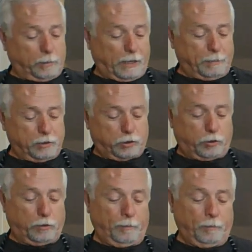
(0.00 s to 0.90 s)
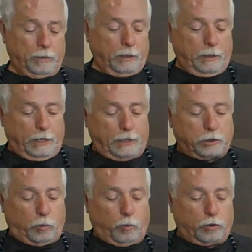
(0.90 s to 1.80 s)
pop and stir, has
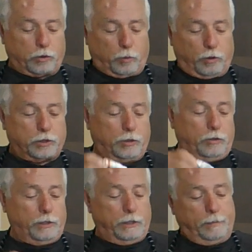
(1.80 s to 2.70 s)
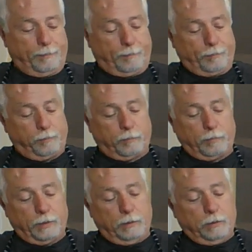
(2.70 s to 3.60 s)
cord storage underneath.
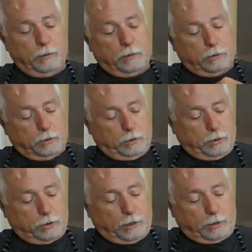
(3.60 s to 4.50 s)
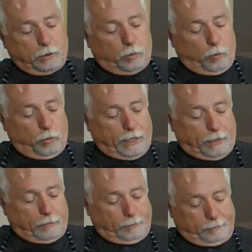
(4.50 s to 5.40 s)
So you can just take the cord
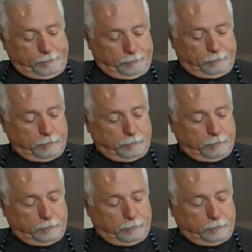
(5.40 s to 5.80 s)
out